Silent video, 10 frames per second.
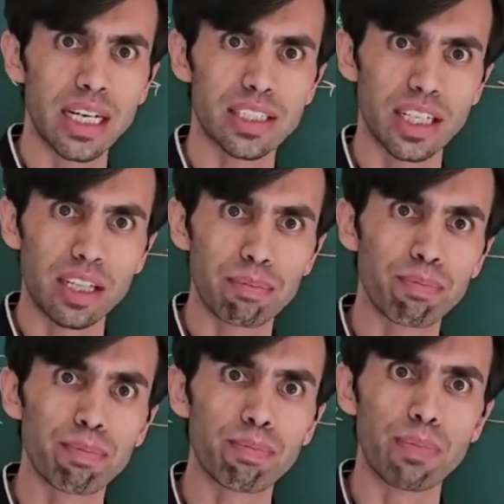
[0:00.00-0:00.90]
is that
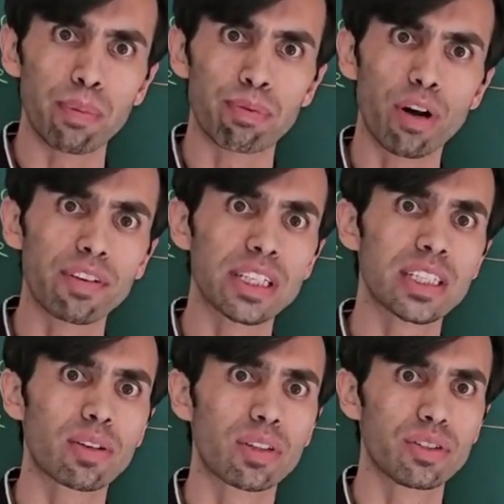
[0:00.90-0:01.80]
the profit
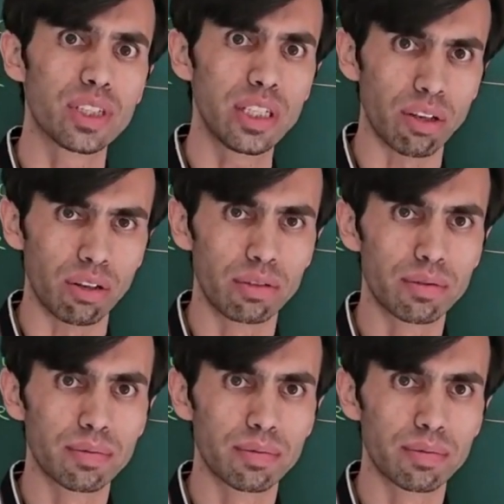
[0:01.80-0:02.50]
is equal to zero.